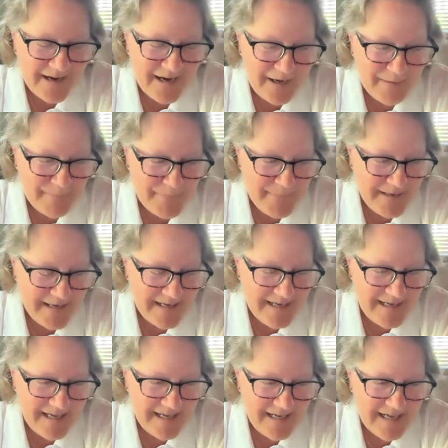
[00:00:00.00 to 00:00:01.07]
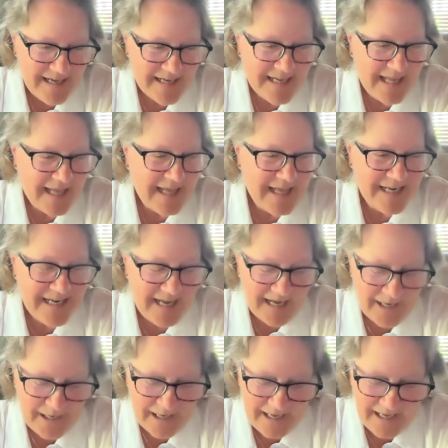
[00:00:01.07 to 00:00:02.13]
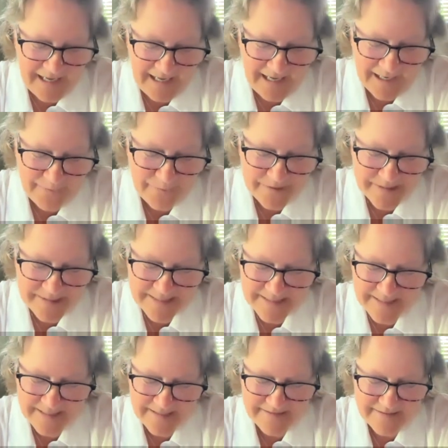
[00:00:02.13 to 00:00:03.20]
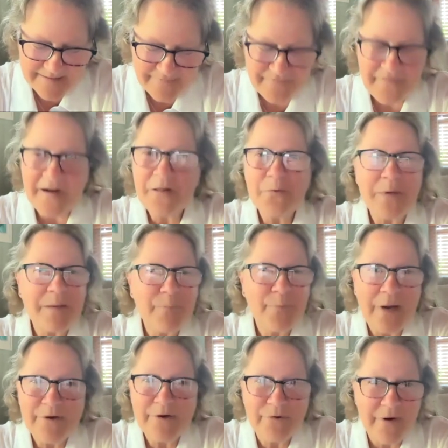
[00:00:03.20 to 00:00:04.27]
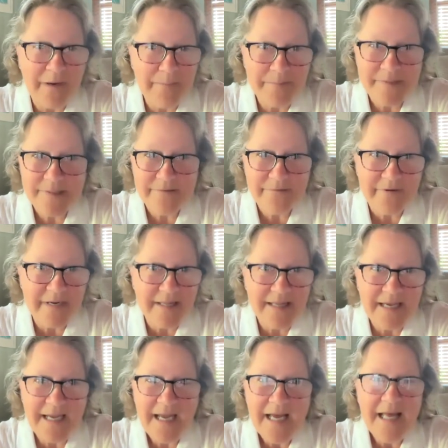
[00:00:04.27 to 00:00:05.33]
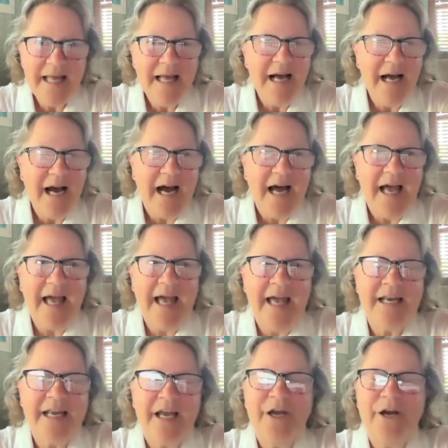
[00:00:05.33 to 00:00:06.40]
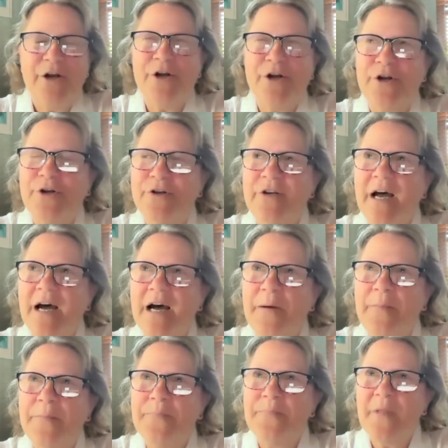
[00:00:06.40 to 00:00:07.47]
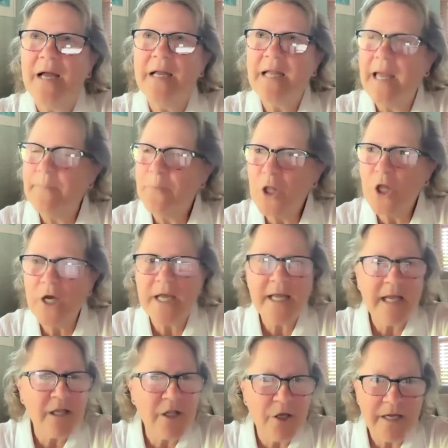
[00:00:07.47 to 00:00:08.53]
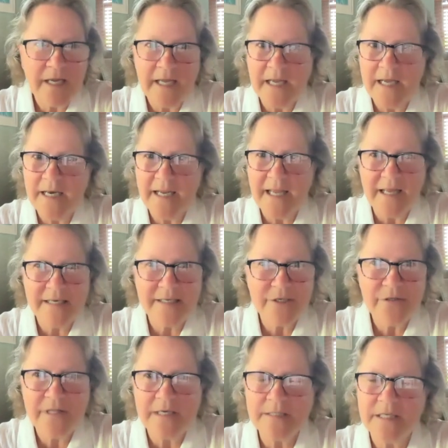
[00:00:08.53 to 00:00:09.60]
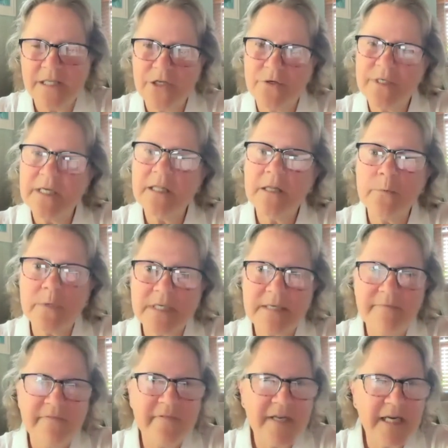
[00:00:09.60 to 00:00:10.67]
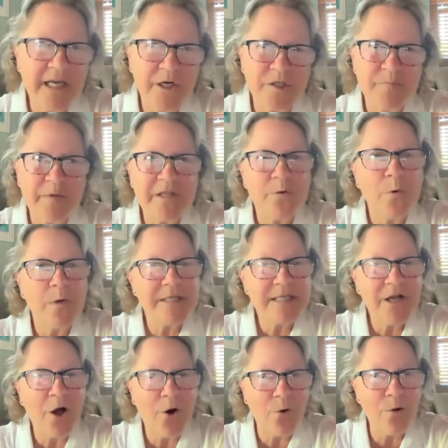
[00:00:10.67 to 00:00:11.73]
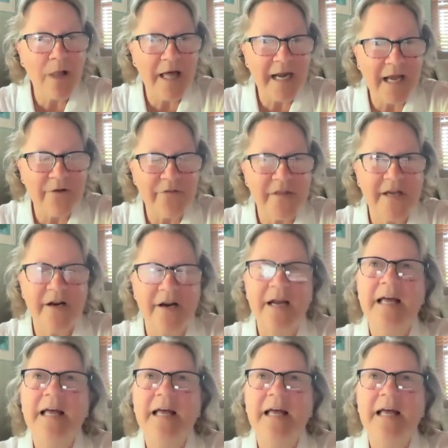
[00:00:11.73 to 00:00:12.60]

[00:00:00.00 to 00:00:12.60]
um again, I I was following breadcrumbs, really and I heard, um, I kept looking and looking. And again, 2013, there were some videos, but there wasn't a whole lot out there.